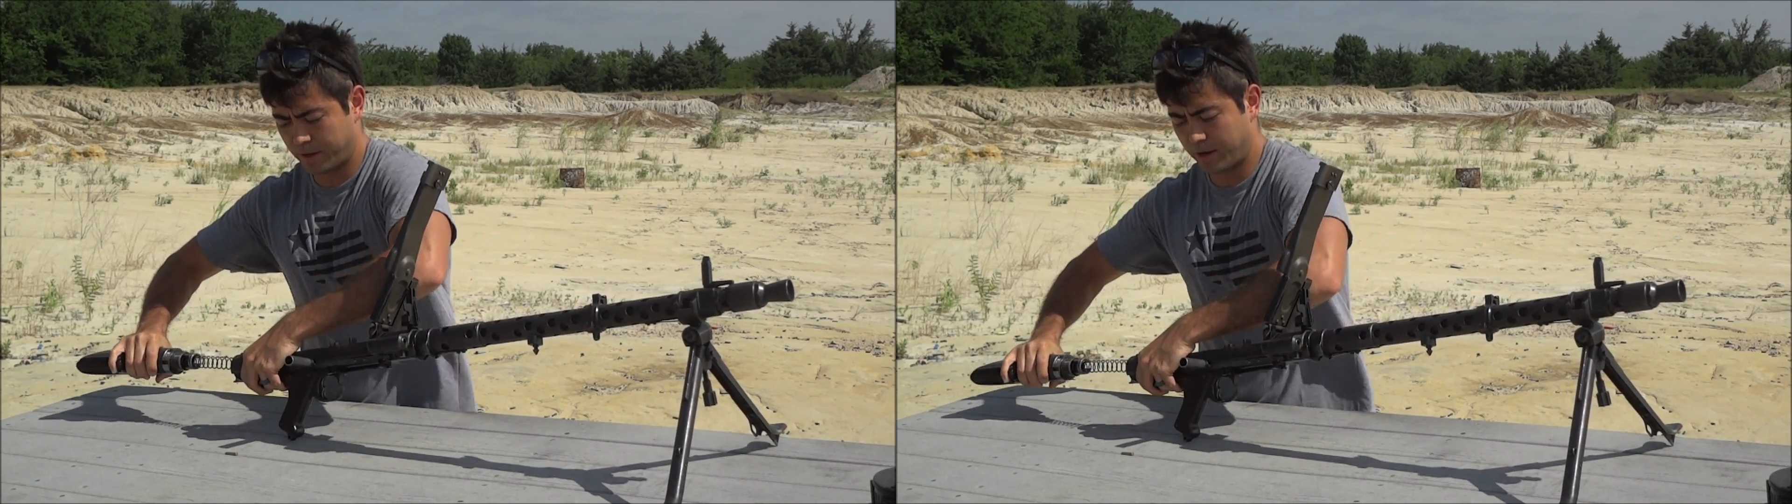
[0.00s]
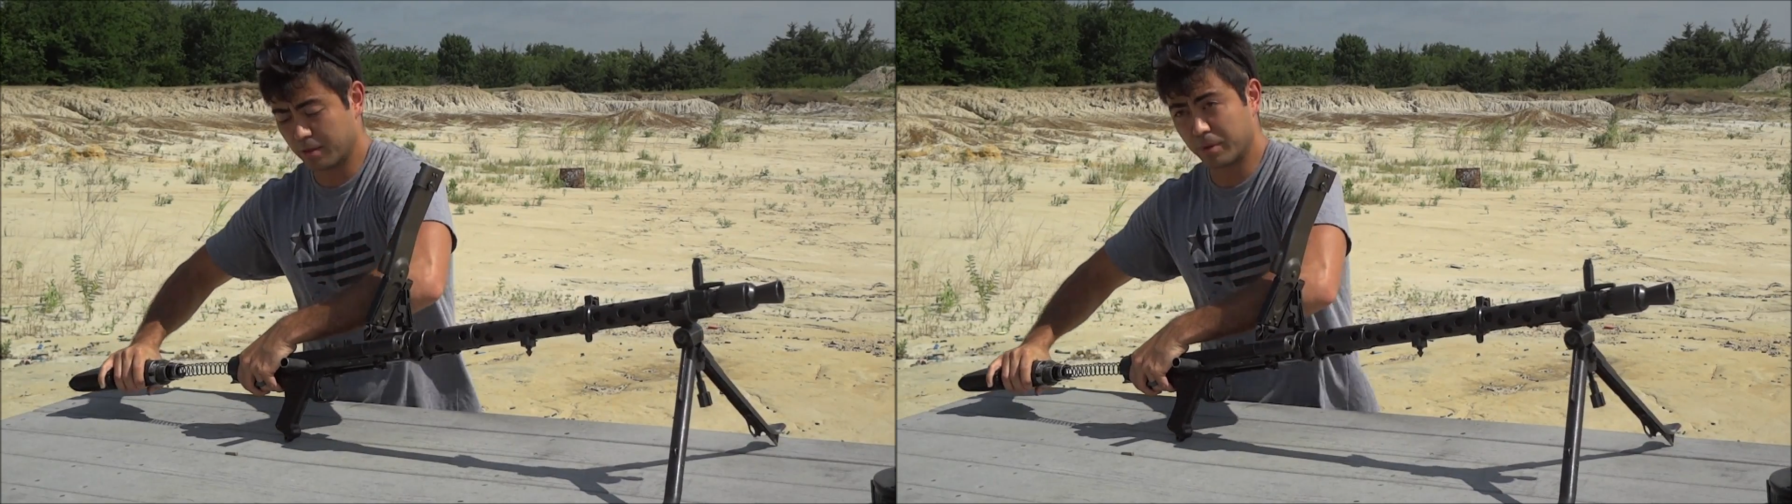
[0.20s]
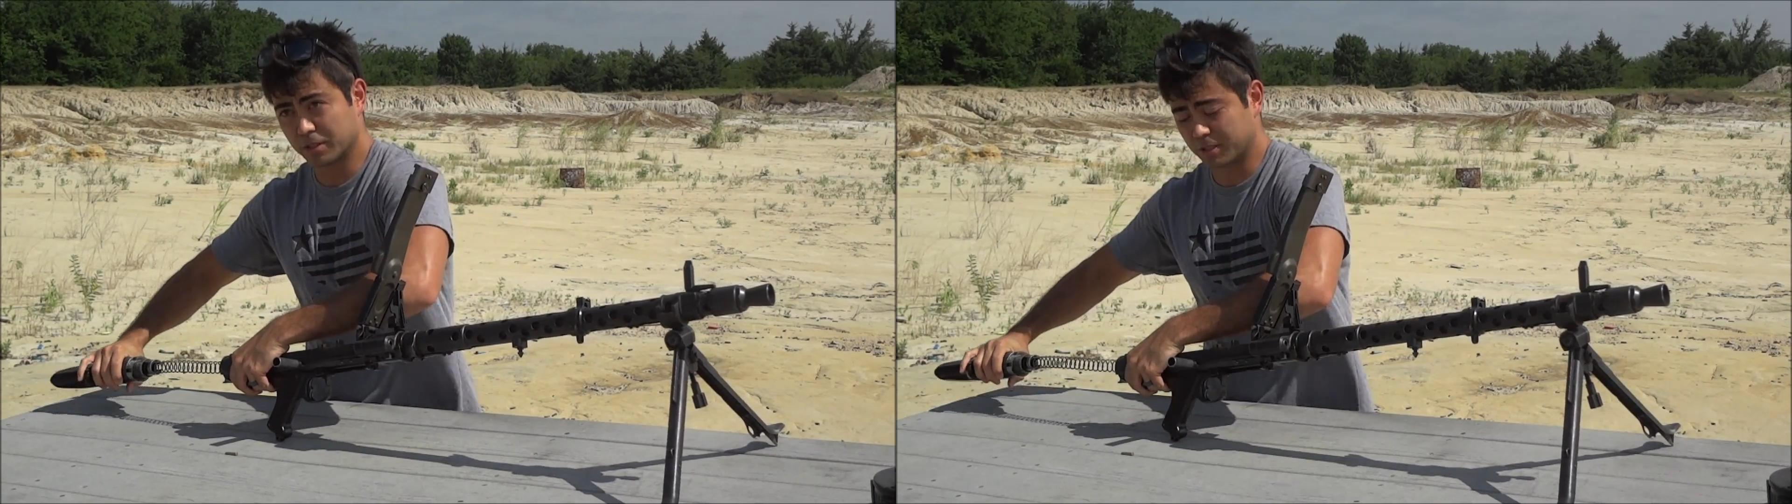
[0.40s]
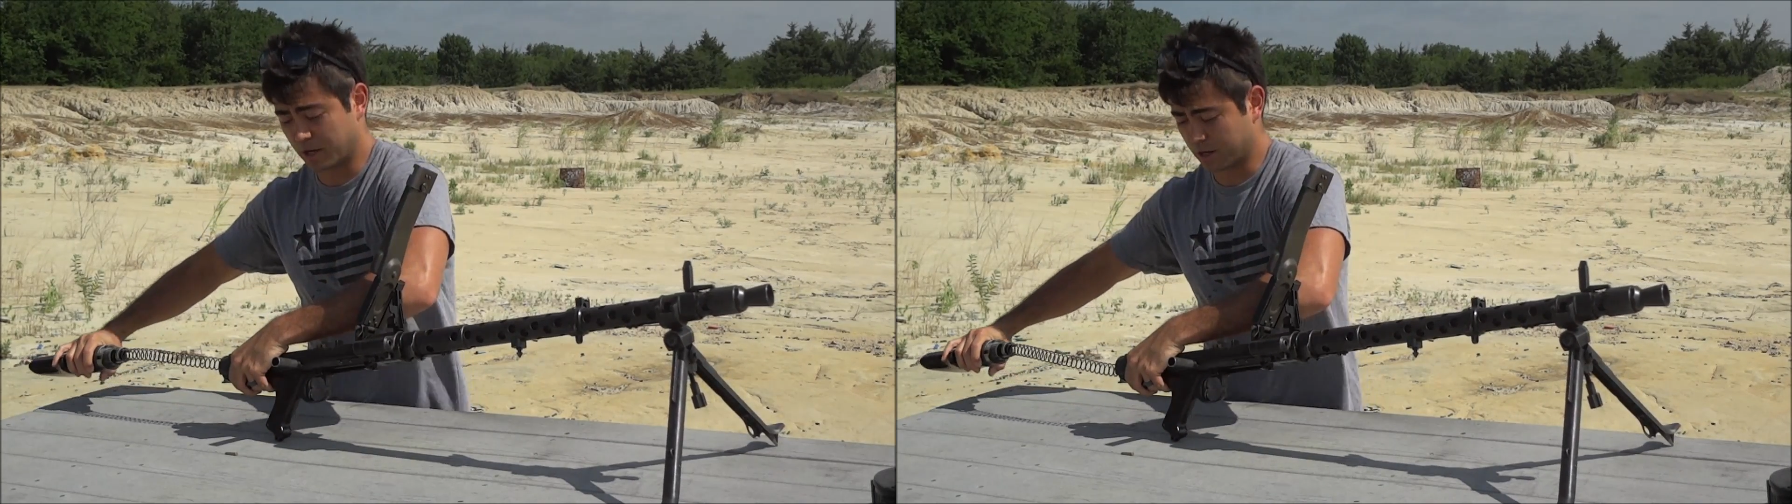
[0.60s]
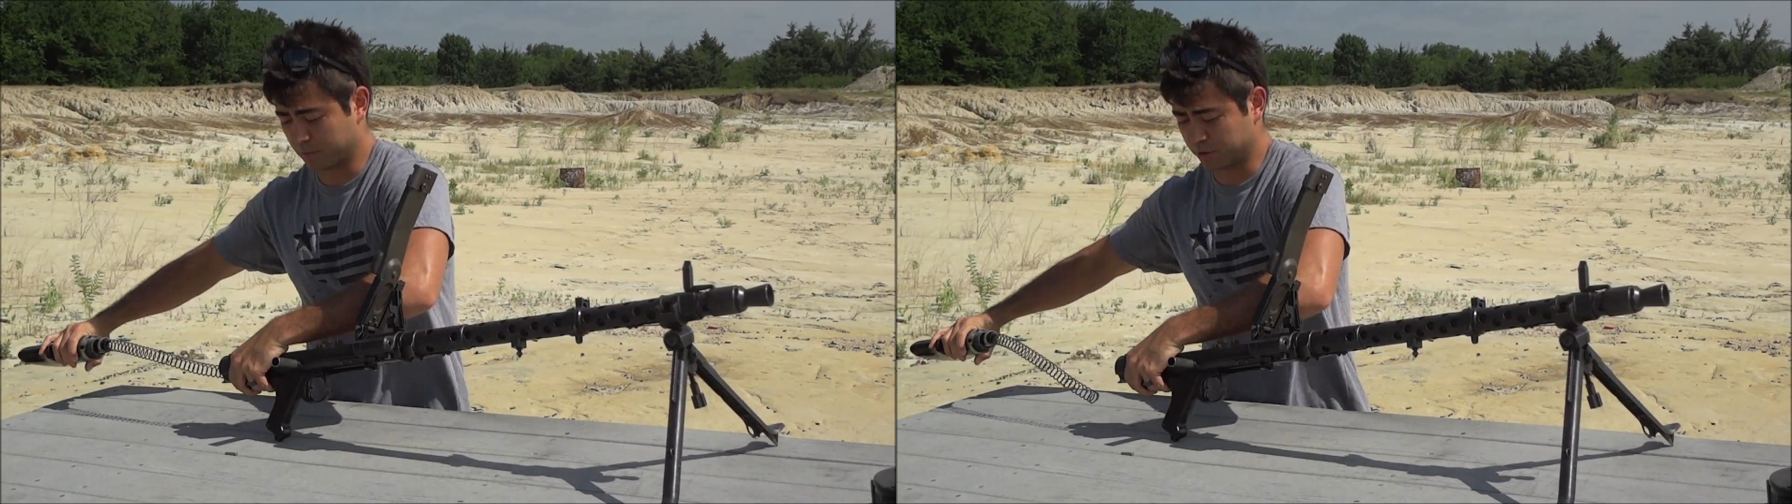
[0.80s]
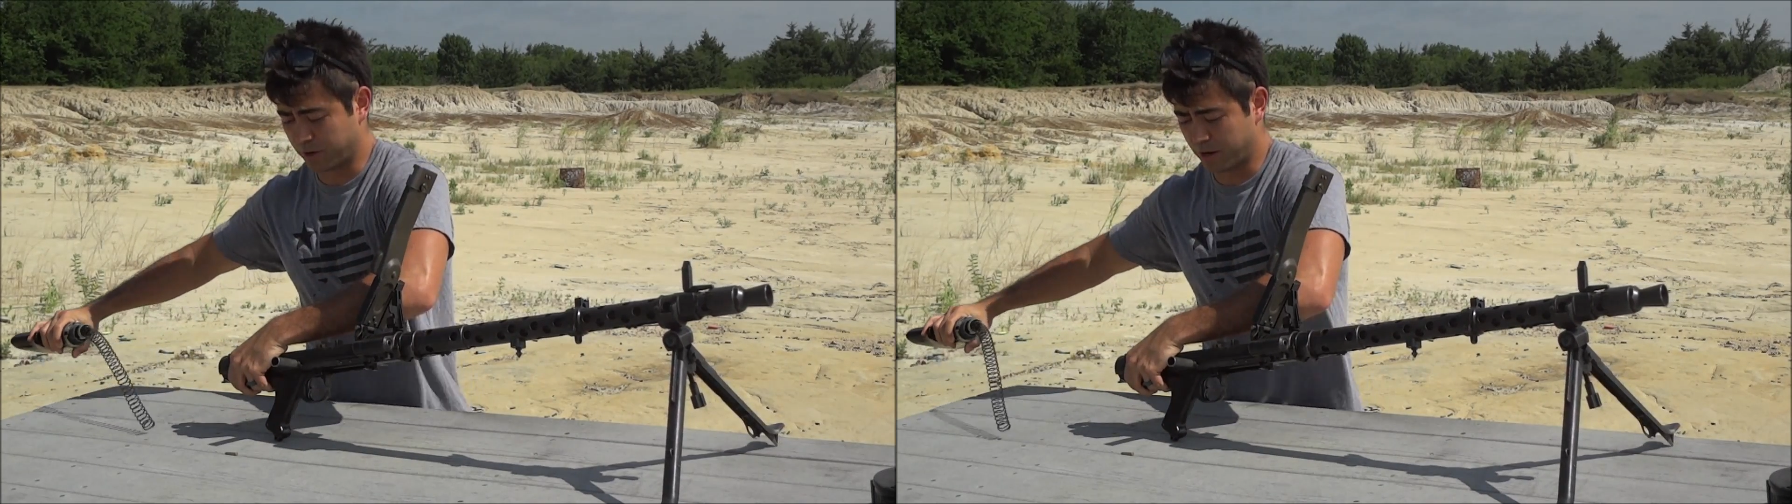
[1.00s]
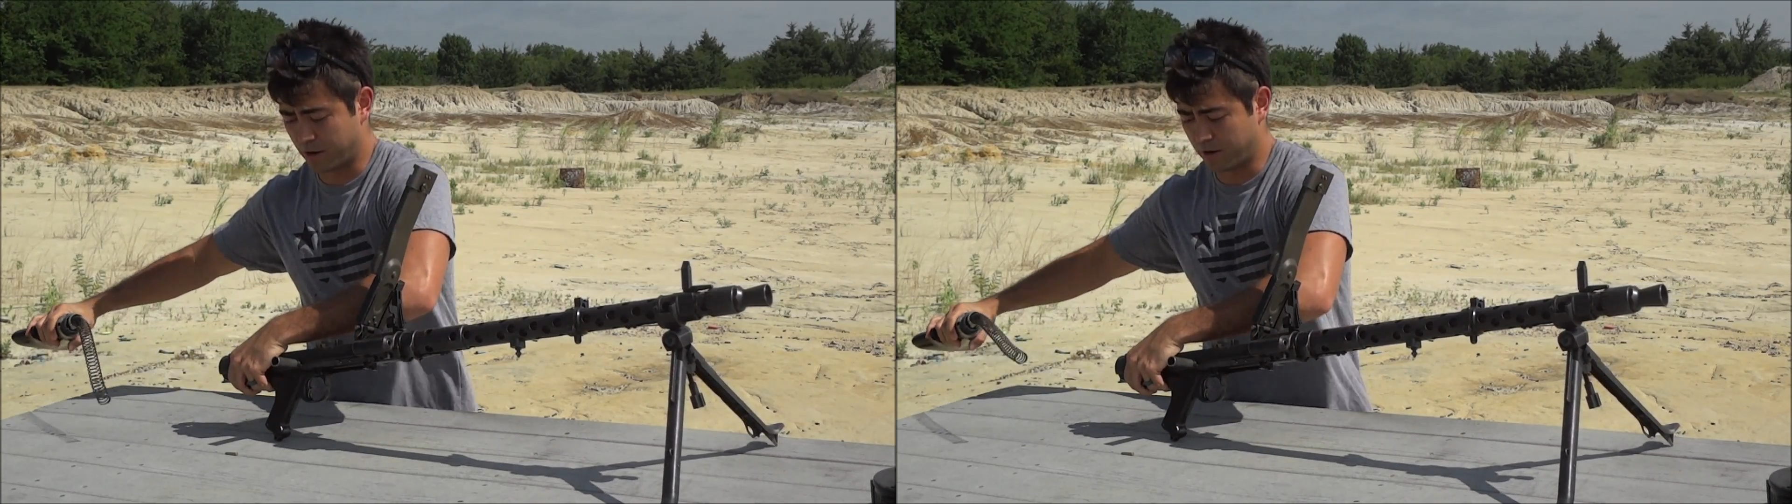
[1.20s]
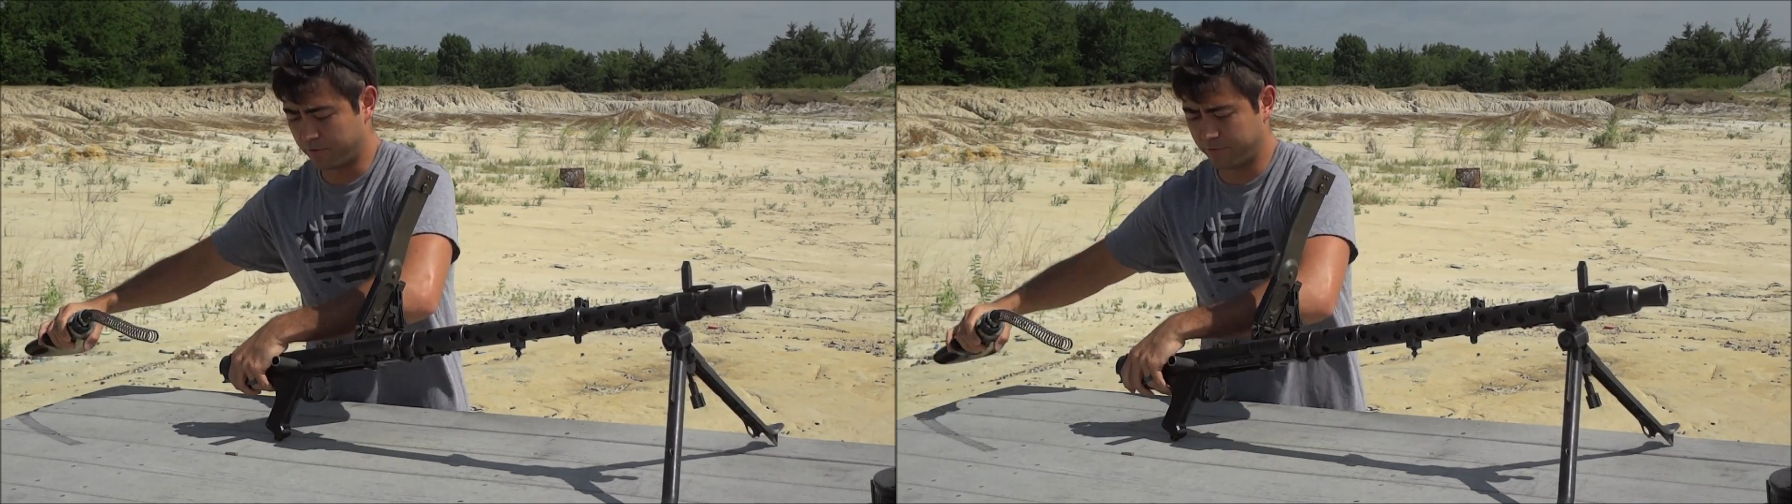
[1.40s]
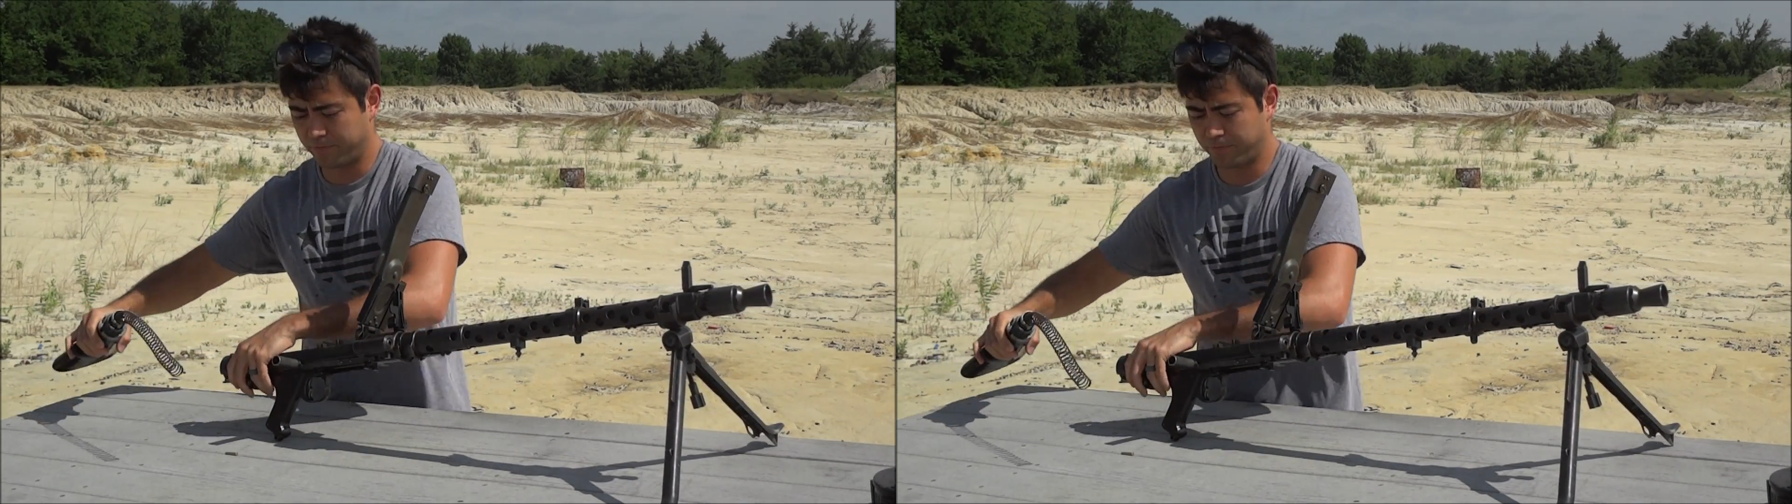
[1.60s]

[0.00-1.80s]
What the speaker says: and the buttstock comes right off.